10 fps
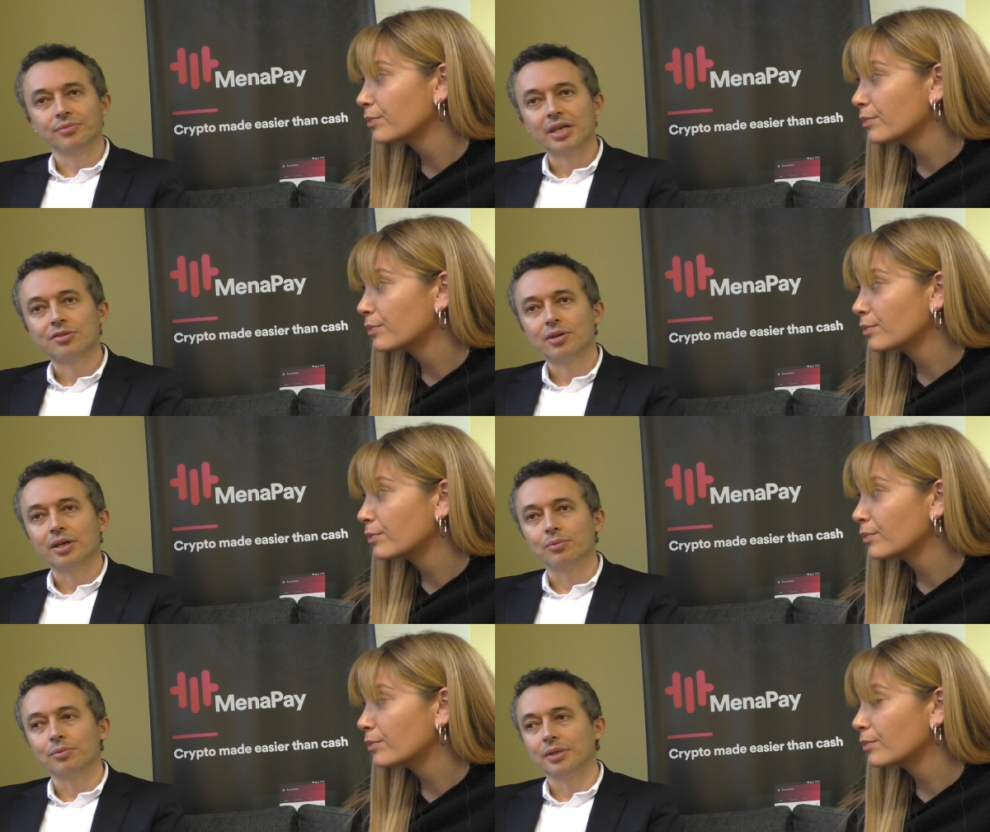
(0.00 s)
Speaker 1: That's
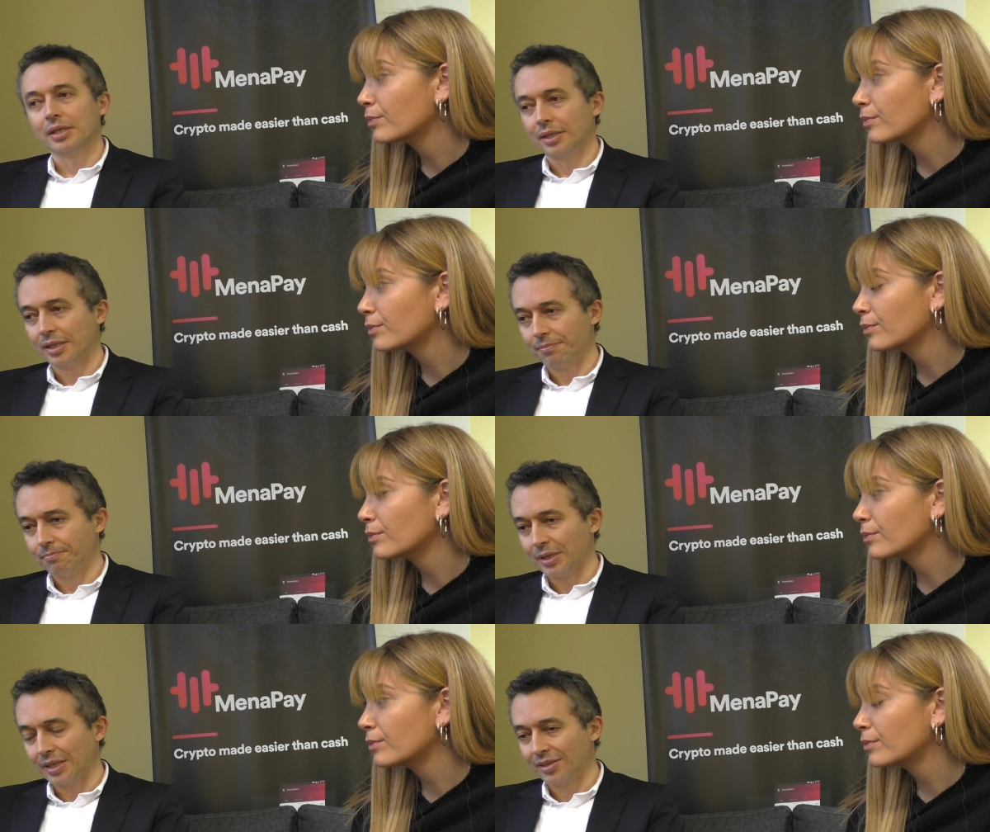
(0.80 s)
right.
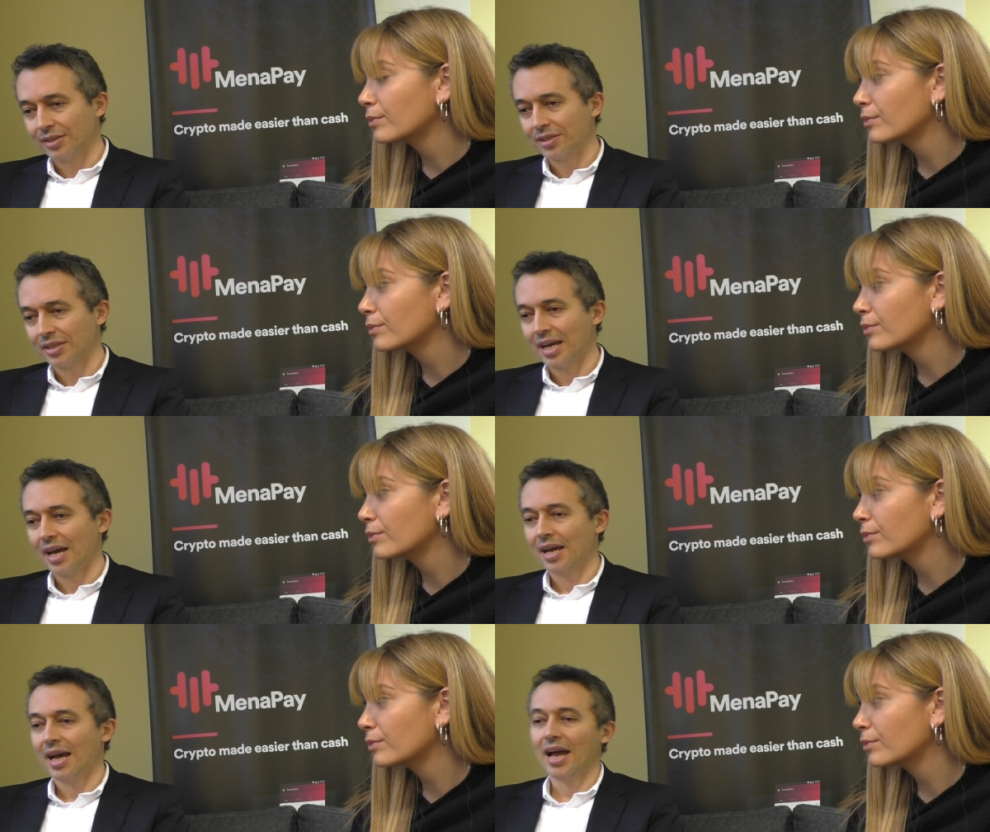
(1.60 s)
It doesn't
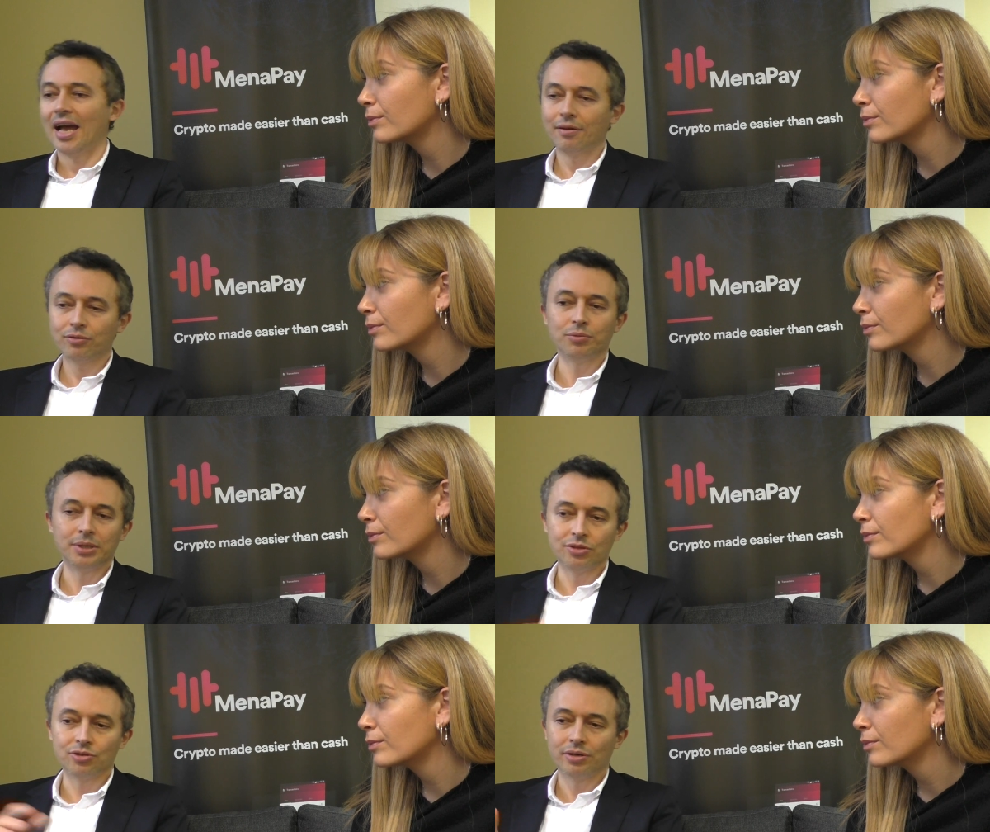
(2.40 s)
have to
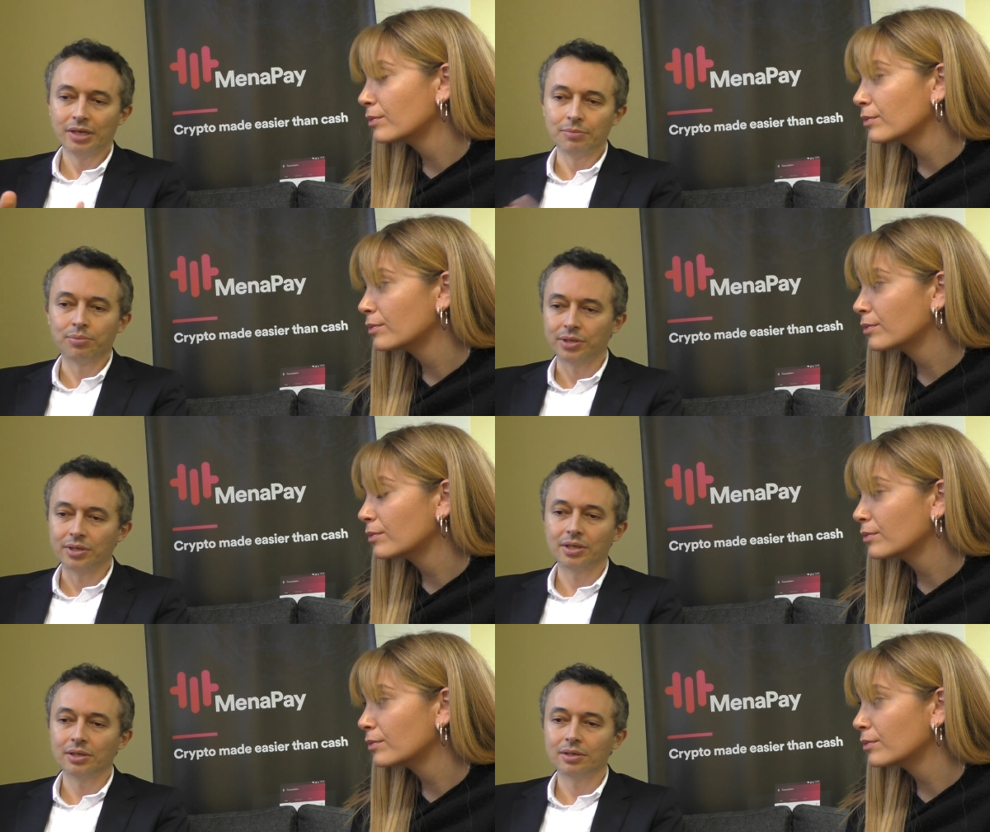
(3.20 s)
be Jira in
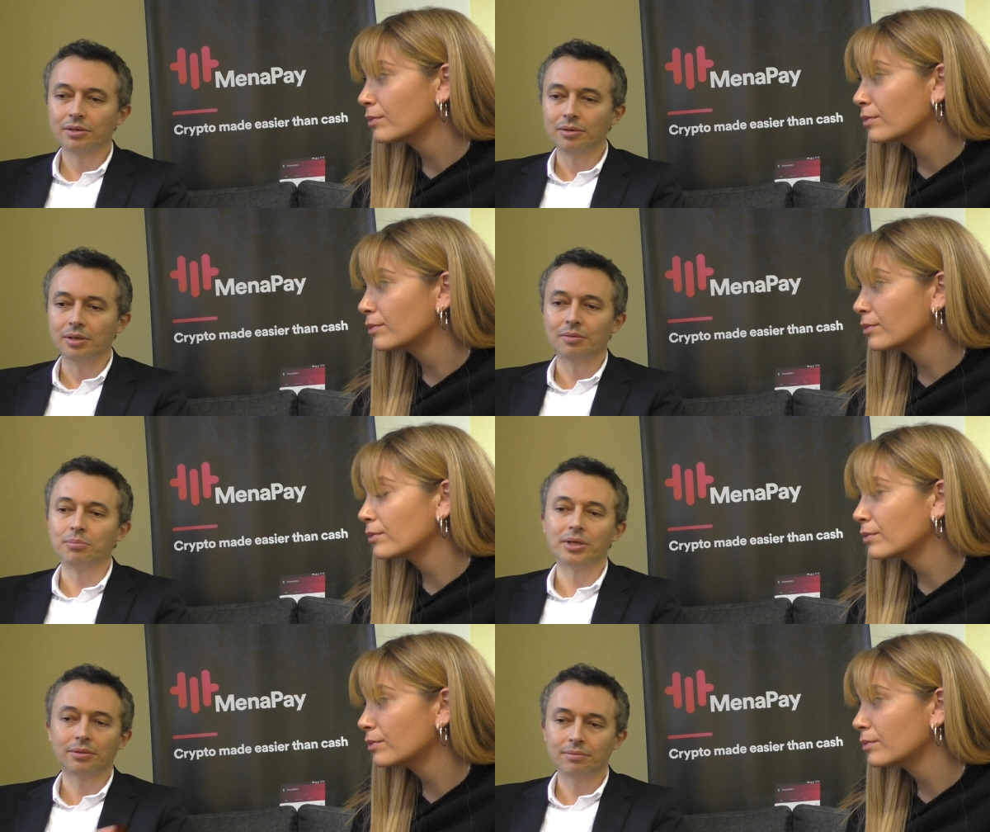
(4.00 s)
particular,
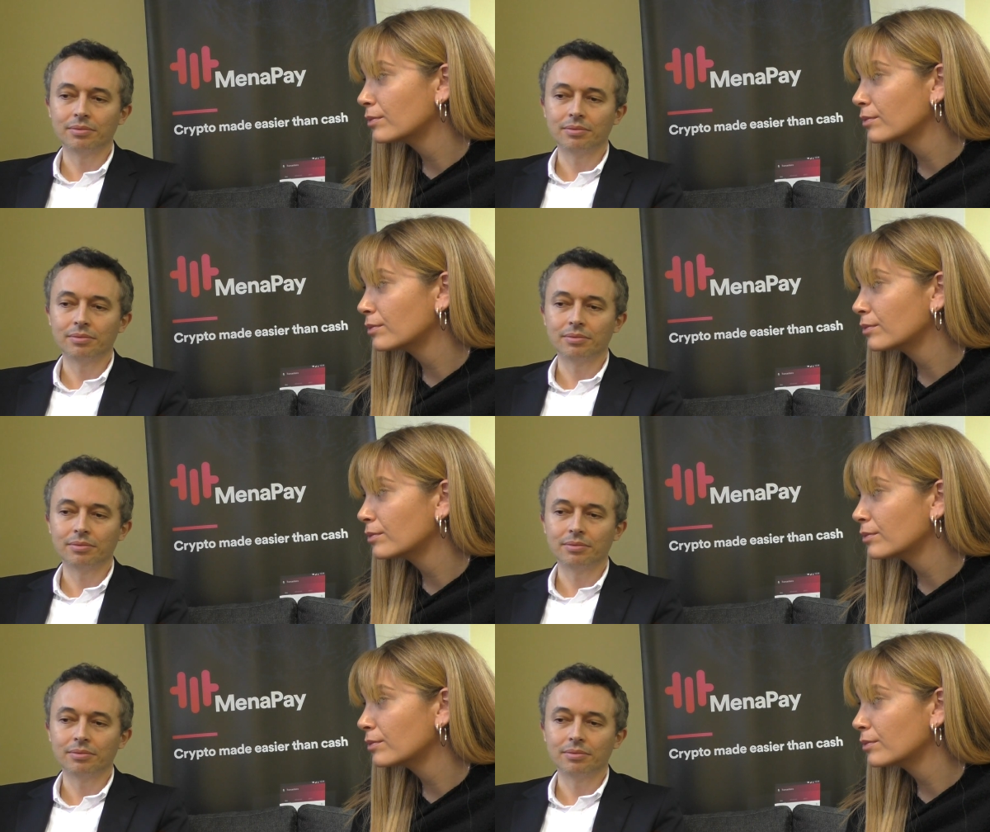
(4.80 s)
but